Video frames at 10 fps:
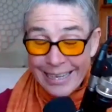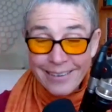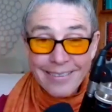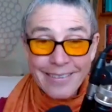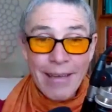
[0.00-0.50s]

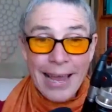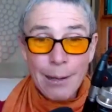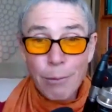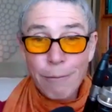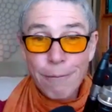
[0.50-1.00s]
links
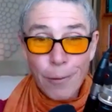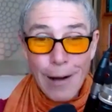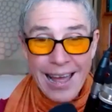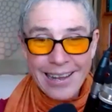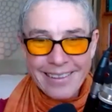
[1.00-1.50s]
available
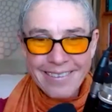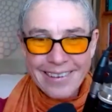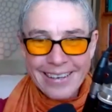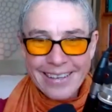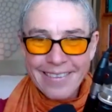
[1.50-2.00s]
for our
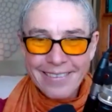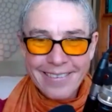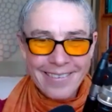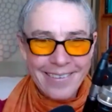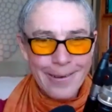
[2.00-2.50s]

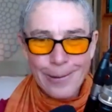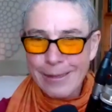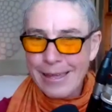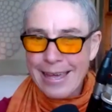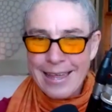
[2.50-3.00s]
listeners
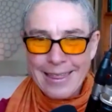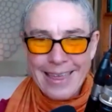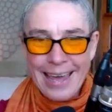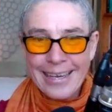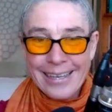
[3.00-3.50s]
so
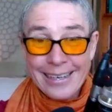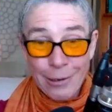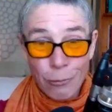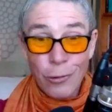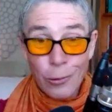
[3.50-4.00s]
they
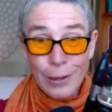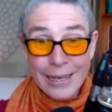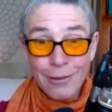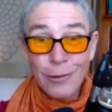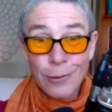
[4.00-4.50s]
can
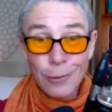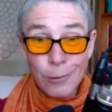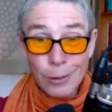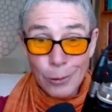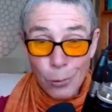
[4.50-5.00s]
tune
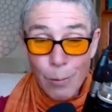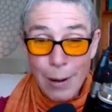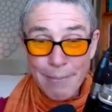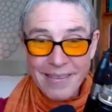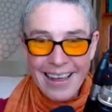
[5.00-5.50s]
into your
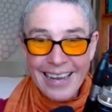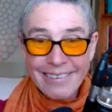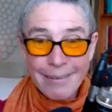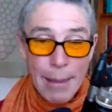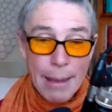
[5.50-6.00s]

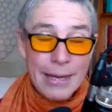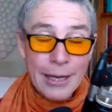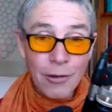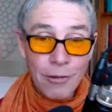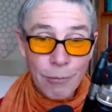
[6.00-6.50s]
website. Maybe
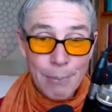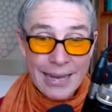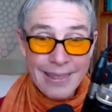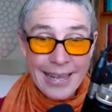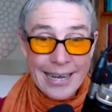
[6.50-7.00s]
you can just
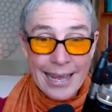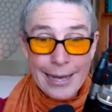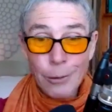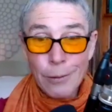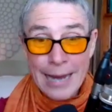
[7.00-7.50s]
repeat that
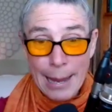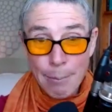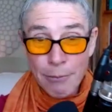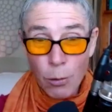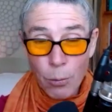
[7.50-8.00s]
again, the
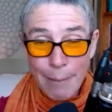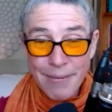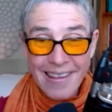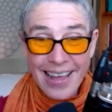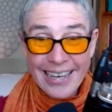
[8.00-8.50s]
name of your
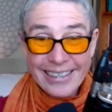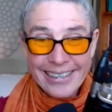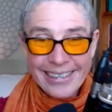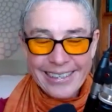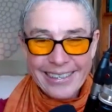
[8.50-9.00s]
website.